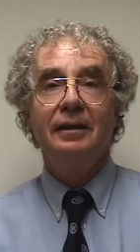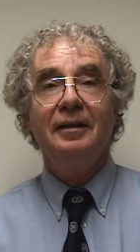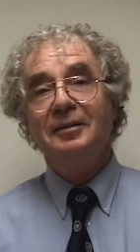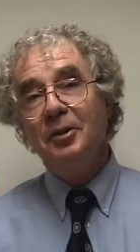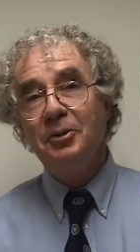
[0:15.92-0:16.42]

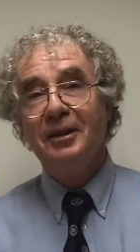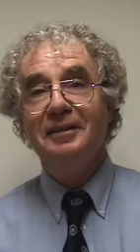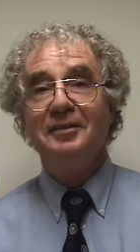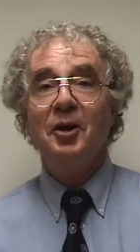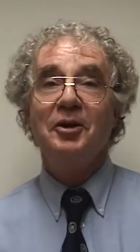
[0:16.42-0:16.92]
So they
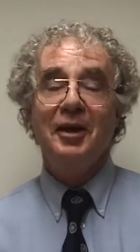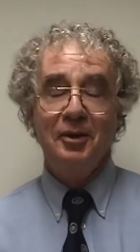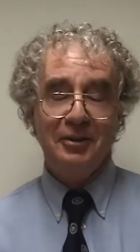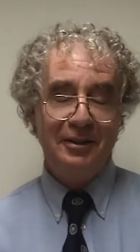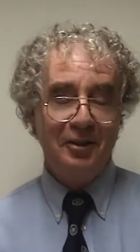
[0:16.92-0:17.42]
start
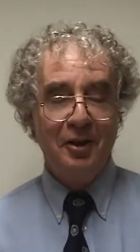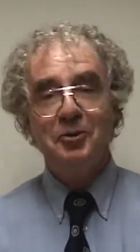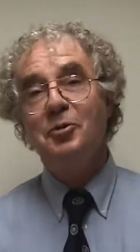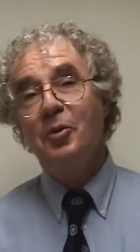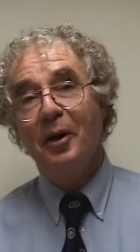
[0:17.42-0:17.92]
out and they're not
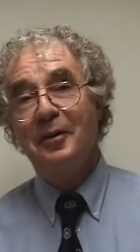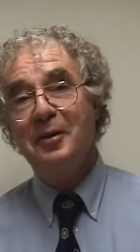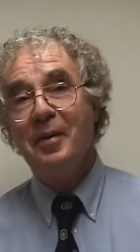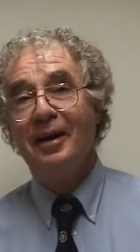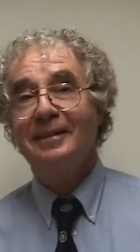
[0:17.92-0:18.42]
too worried
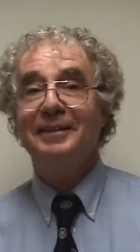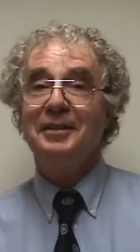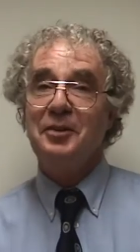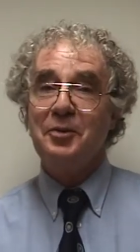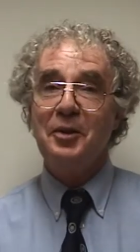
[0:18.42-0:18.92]
about it.
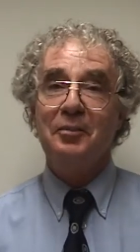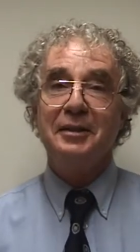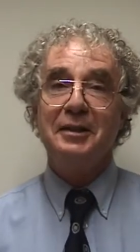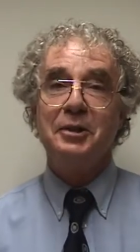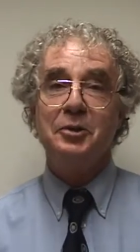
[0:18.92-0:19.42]
It's some
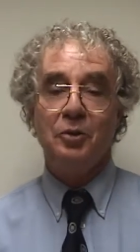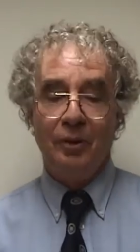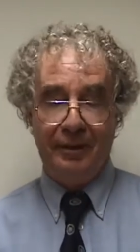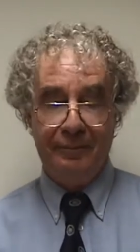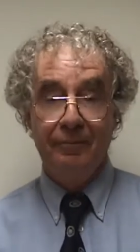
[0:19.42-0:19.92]
distance
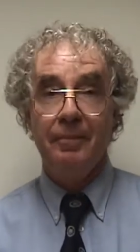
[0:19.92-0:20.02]
away.